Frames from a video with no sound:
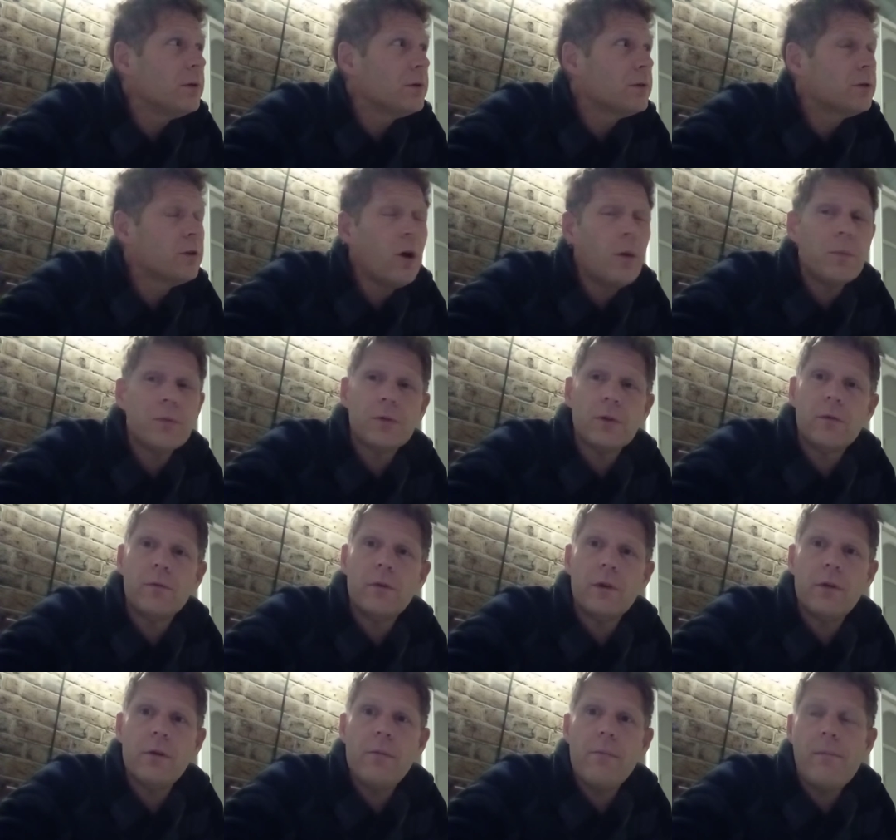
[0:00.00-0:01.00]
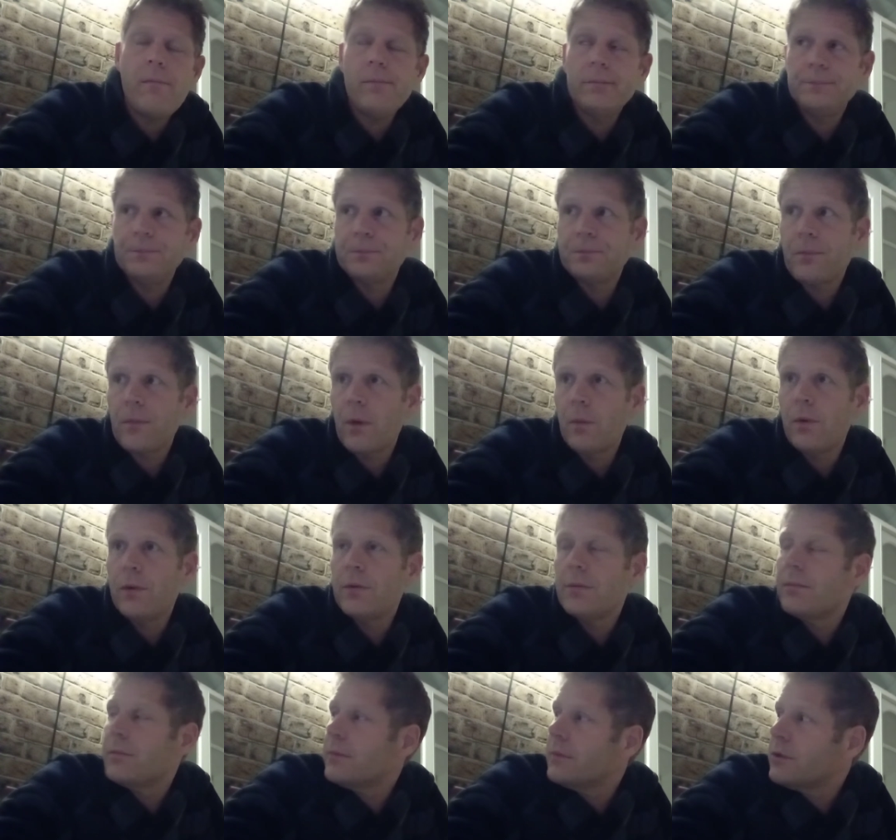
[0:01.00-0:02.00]
stops en route with
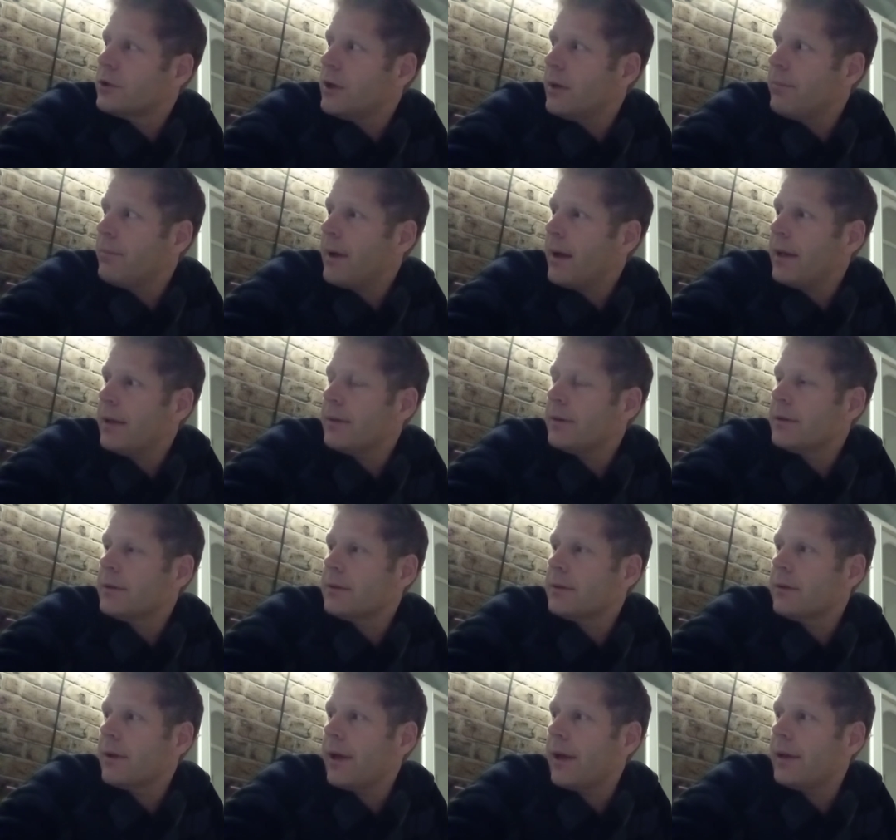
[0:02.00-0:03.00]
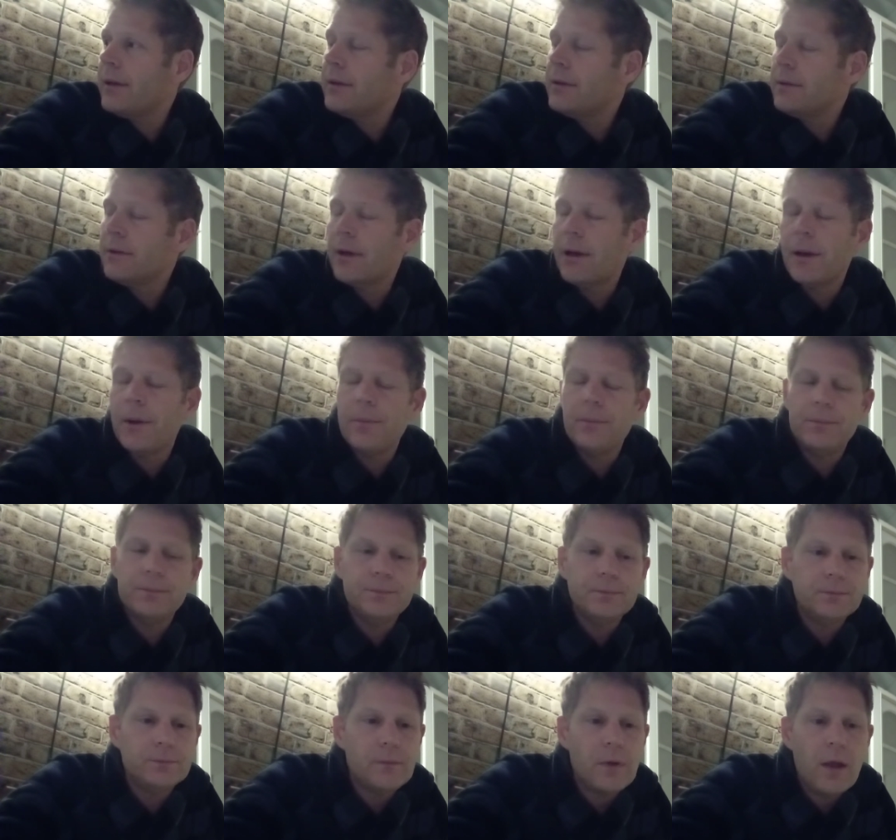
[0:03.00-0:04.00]
chip mats and
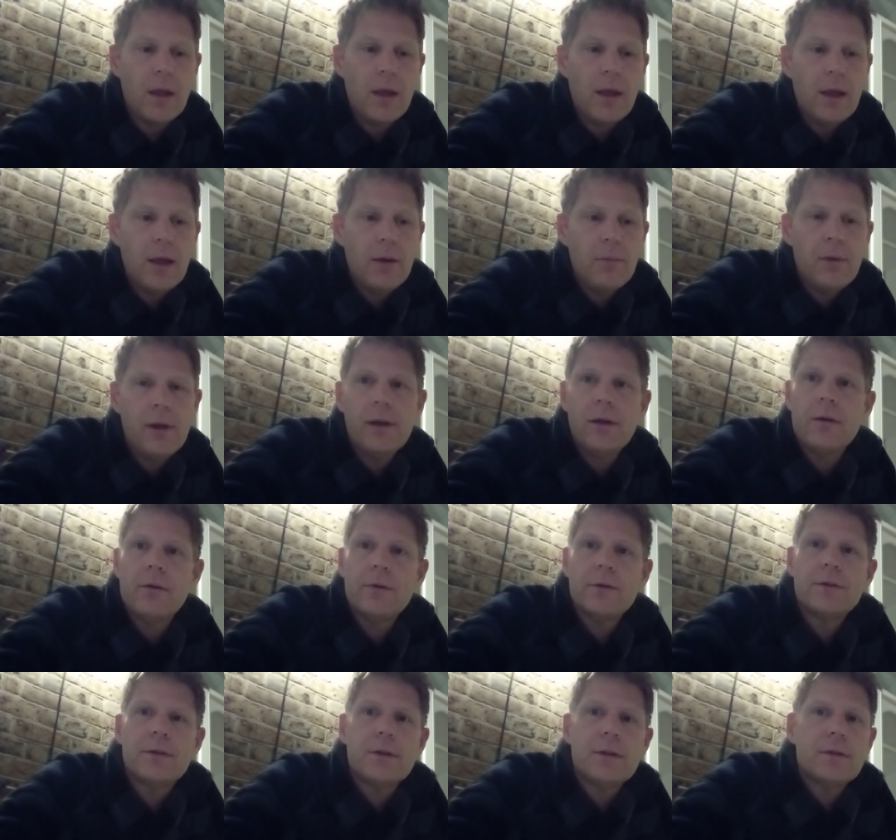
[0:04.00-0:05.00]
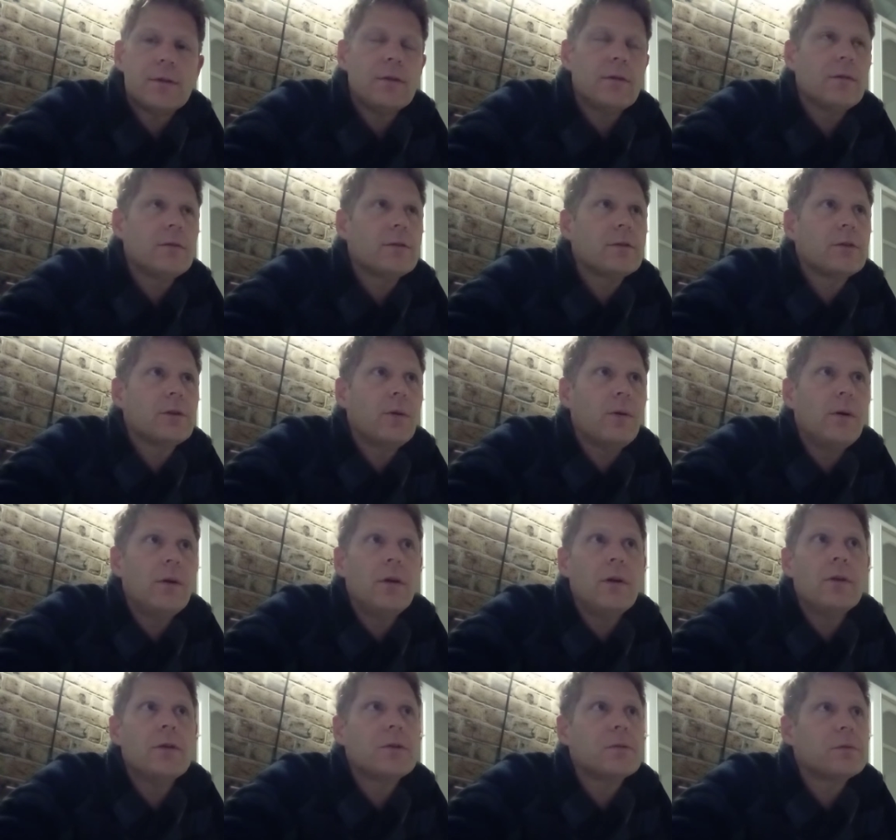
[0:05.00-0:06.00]
um, medical assistance,
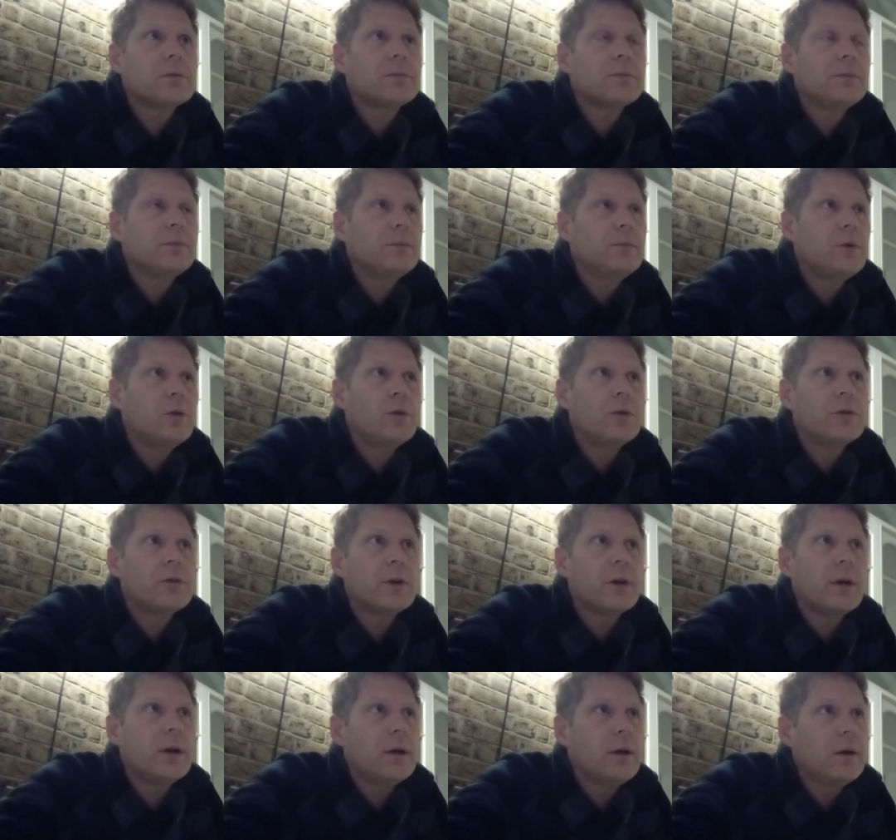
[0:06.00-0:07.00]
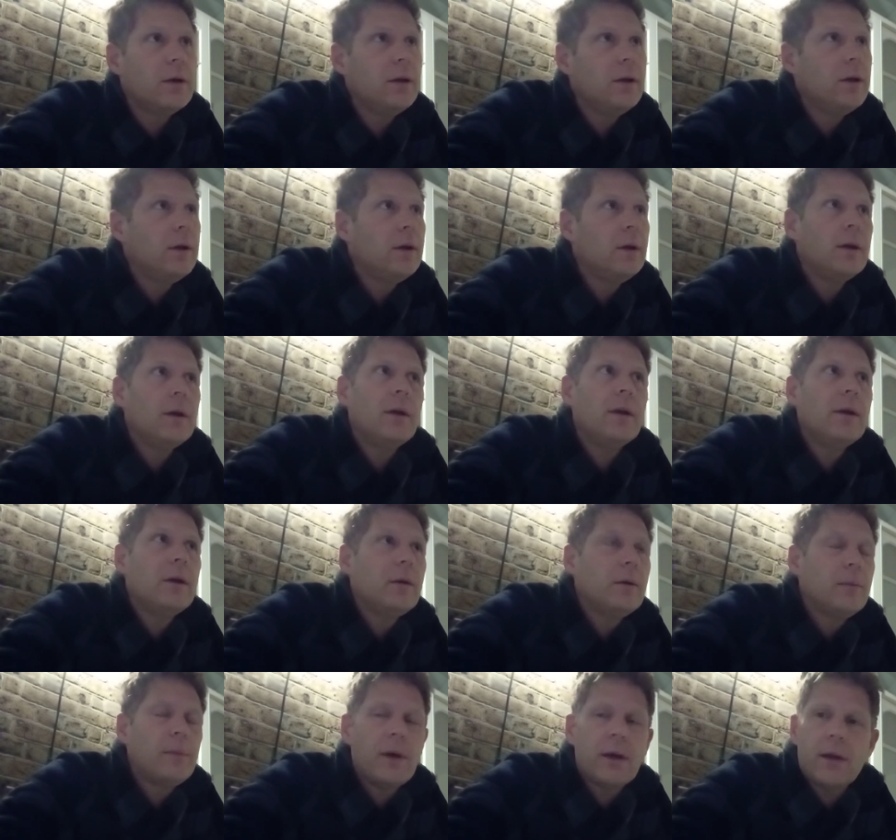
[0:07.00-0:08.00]
toilets, water,
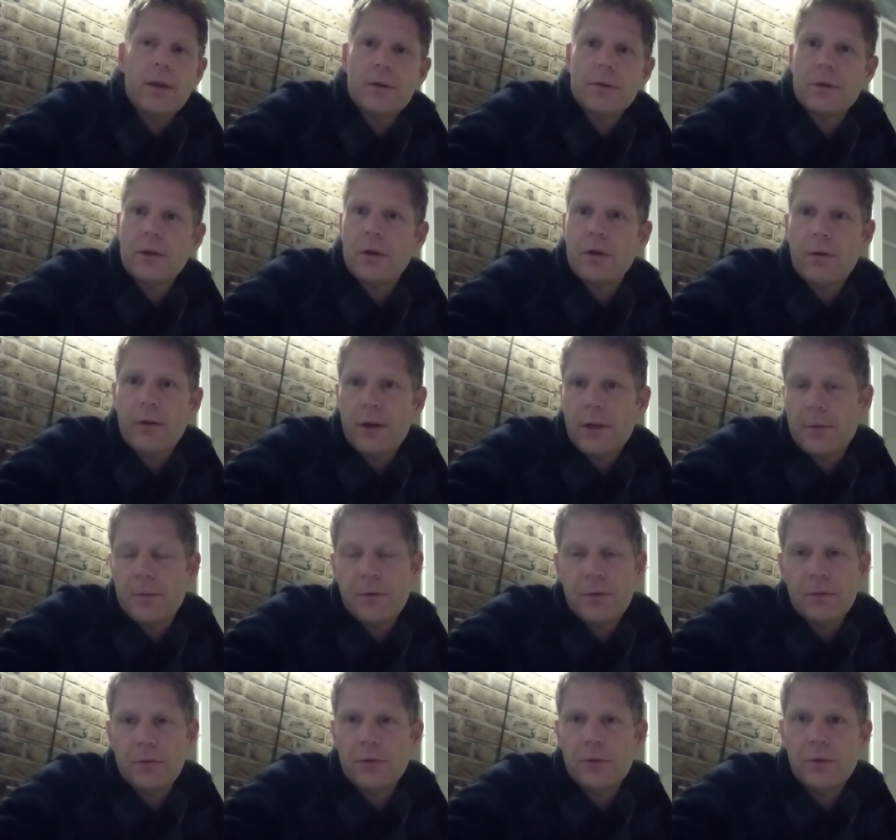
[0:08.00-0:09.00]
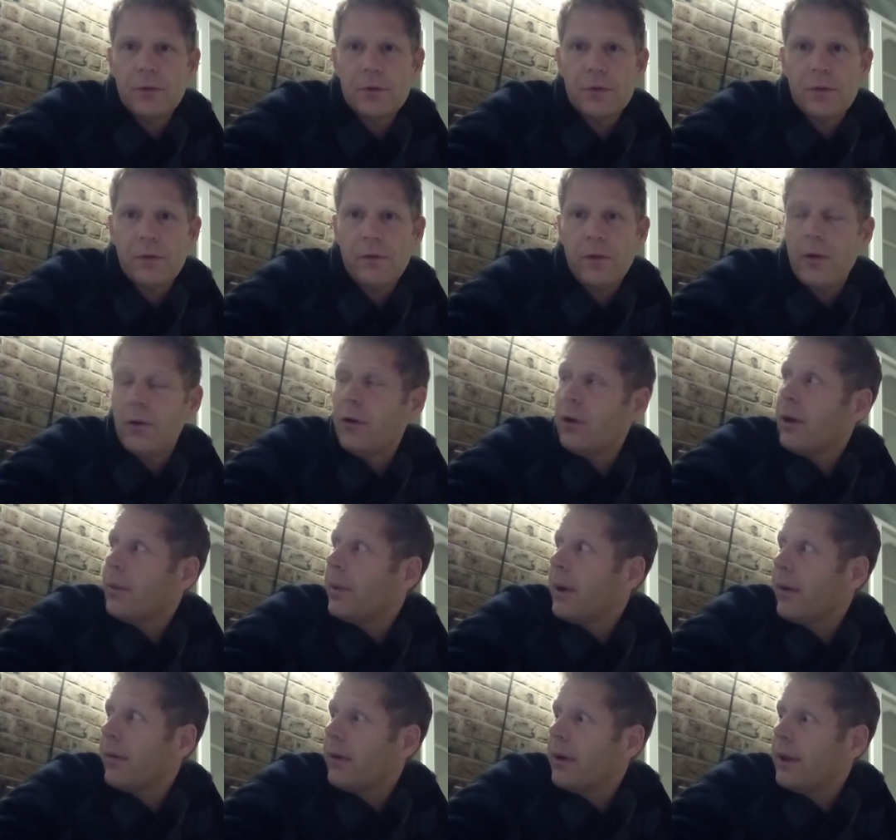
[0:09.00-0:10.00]
packets of crisps, all sorts of food
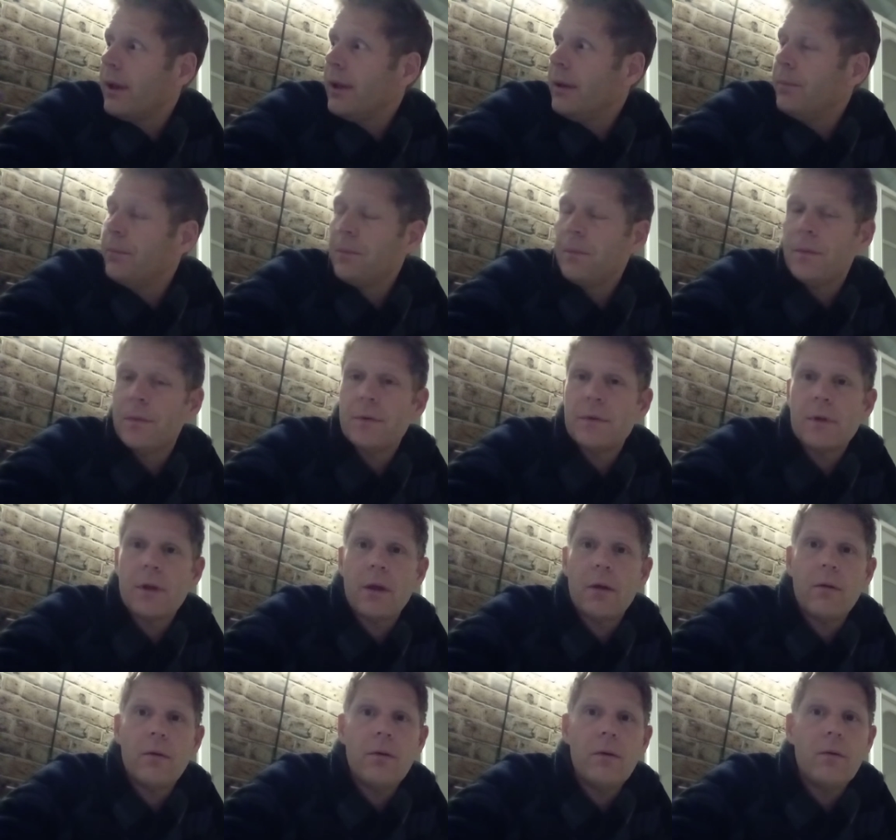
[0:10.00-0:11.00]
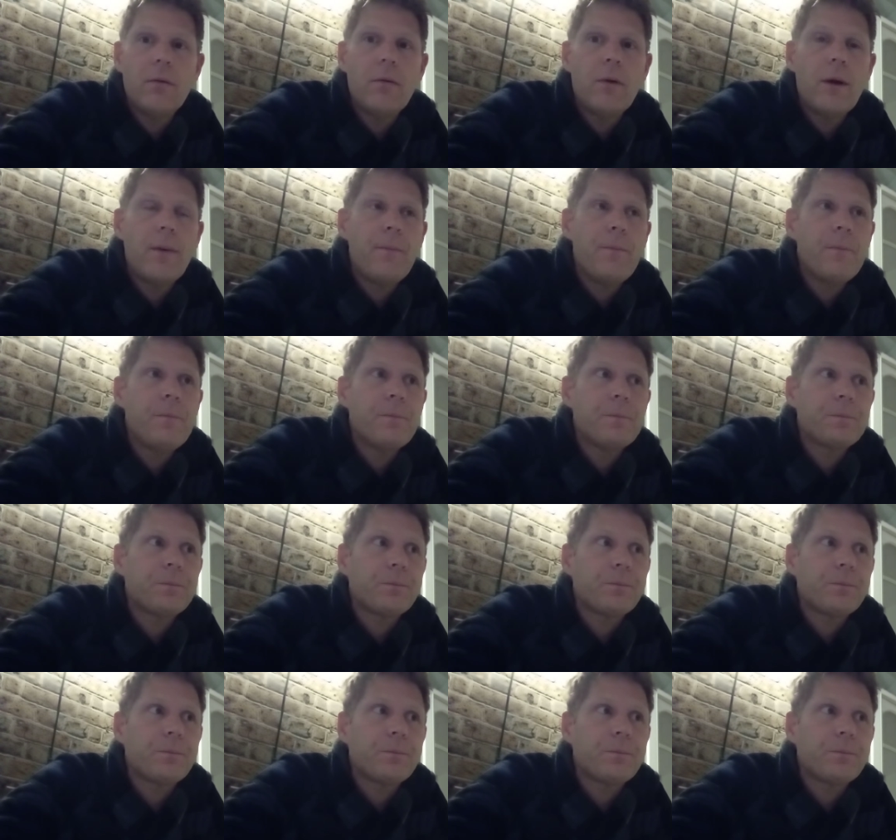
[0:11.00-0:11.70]
apparently. So um,